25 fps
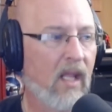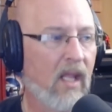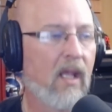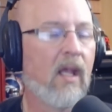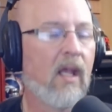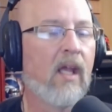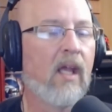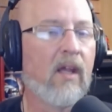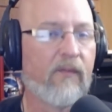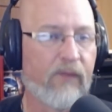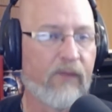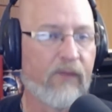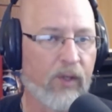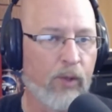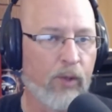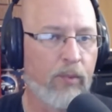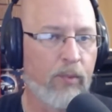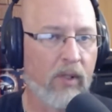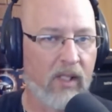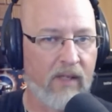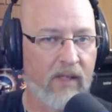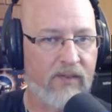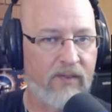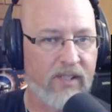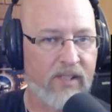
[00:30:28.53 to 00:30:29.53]
If you
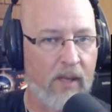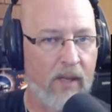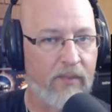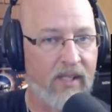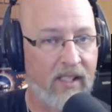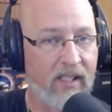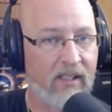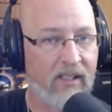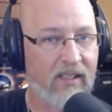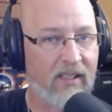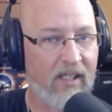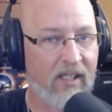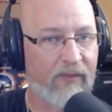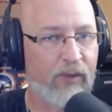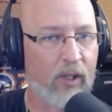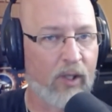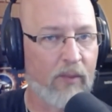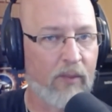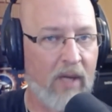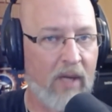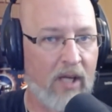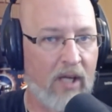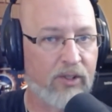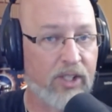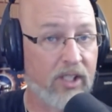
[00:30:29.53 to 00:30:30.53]
believe something different
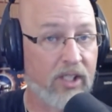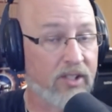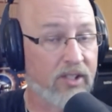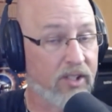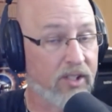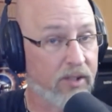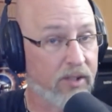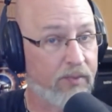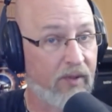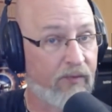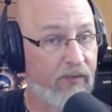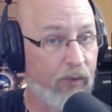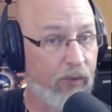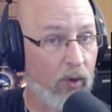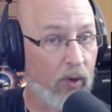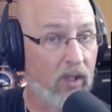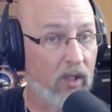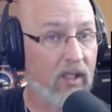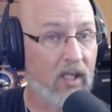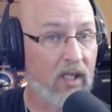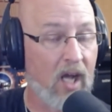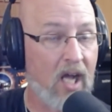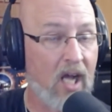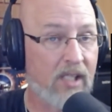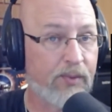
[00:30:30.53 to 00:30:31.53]
about Jesus before the
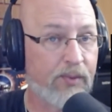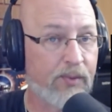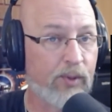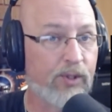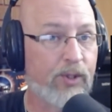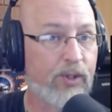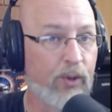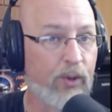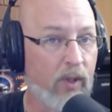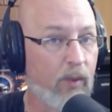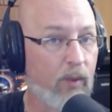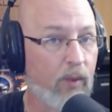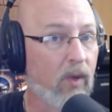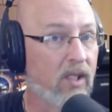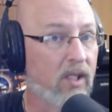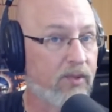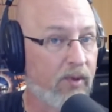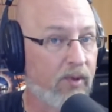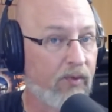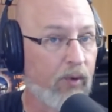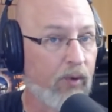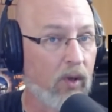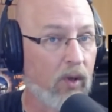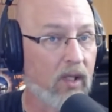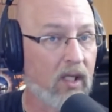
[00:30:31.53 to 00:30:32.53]
Gospels, who he was
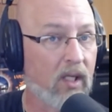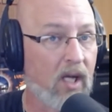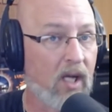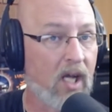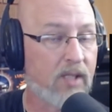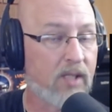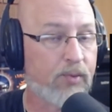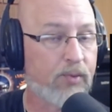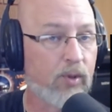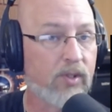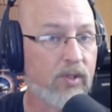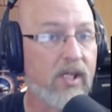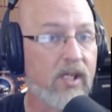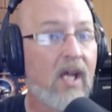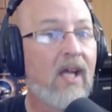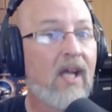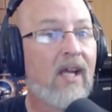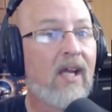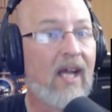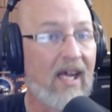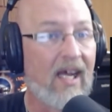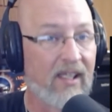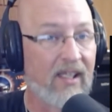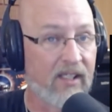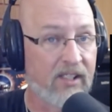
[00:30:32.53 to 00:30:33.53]
before the Gospels,
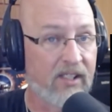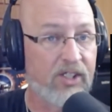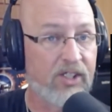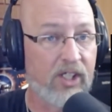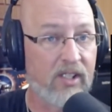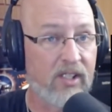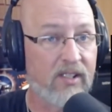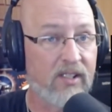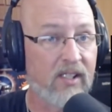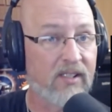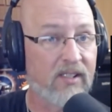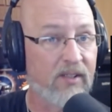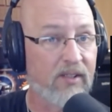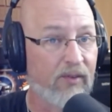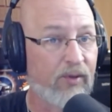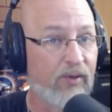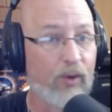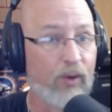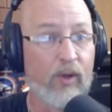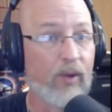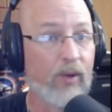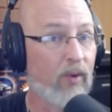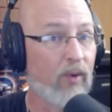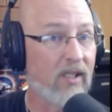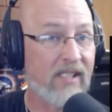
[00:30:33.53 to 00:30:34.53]
and the Jesus of who
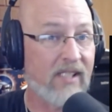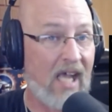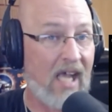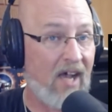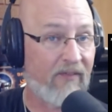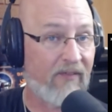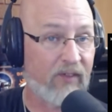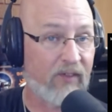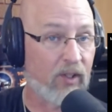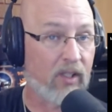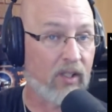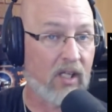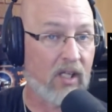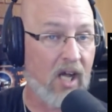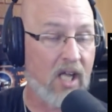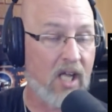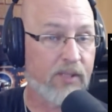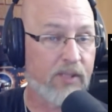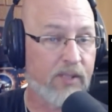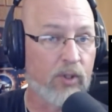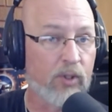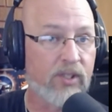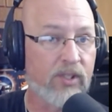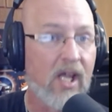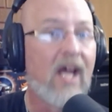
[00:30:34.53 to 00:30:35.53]
he was after the
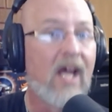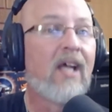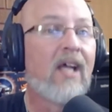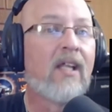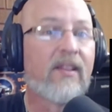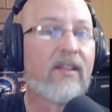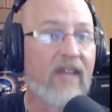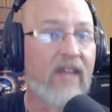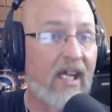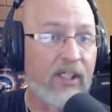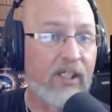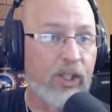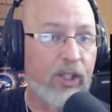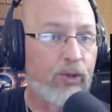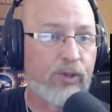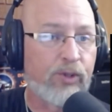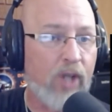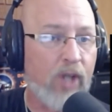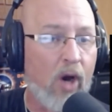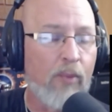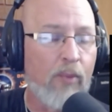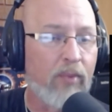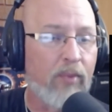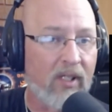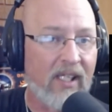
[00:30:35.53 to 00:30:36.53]
Gospels, then you
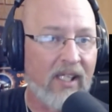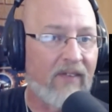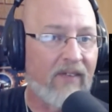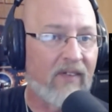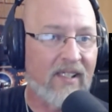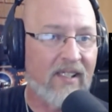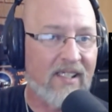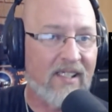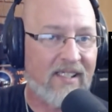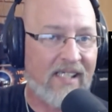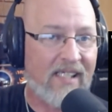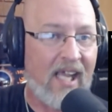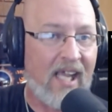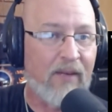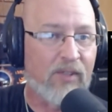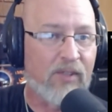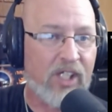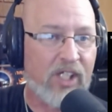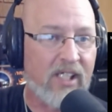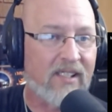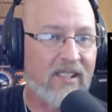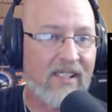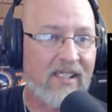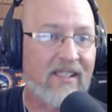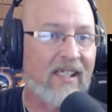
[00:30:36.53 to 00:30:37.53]
don't believe in the same
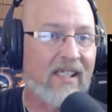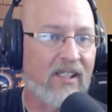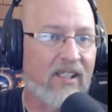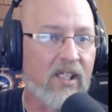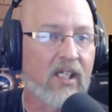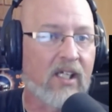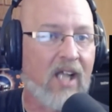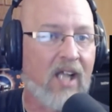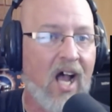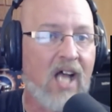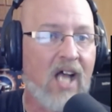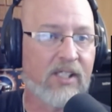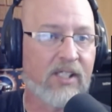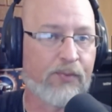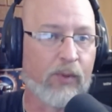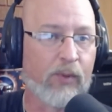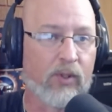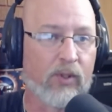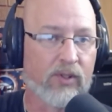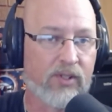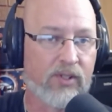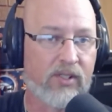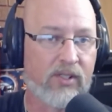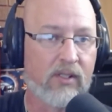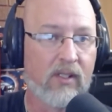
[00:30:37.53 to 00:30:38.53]
Jesus in the
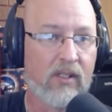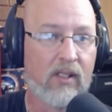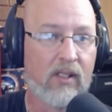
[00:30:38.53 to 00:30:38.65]
Gospels.